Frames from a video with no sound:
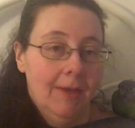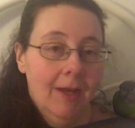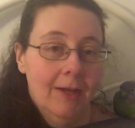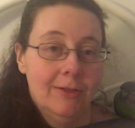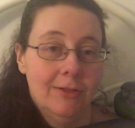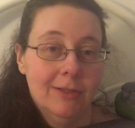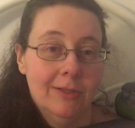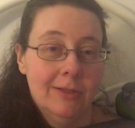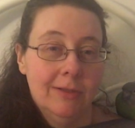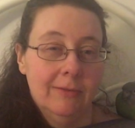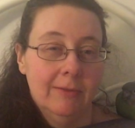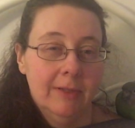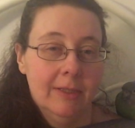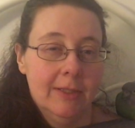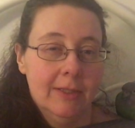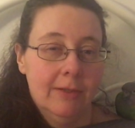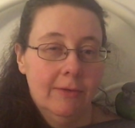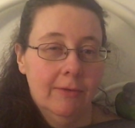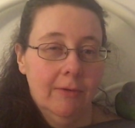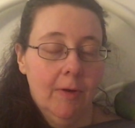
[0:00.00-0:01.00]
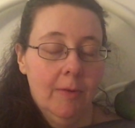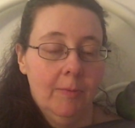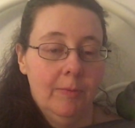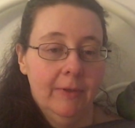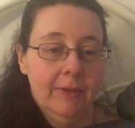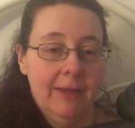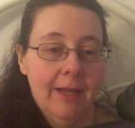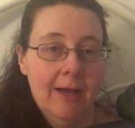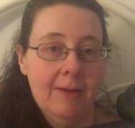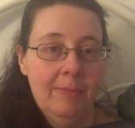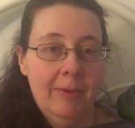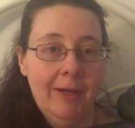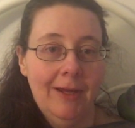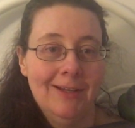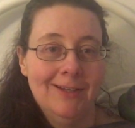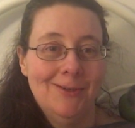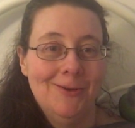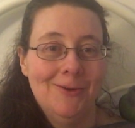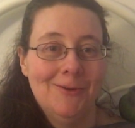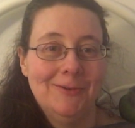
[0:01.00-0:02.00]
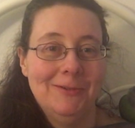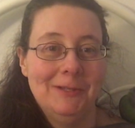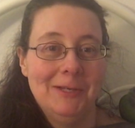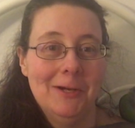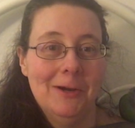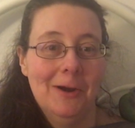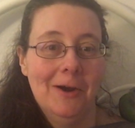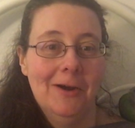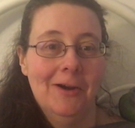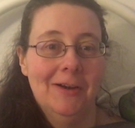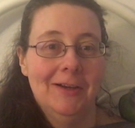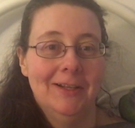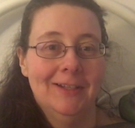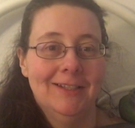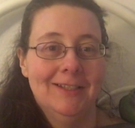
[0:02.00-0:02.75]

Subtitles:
I just don't want to screw up with that Pantone yarn.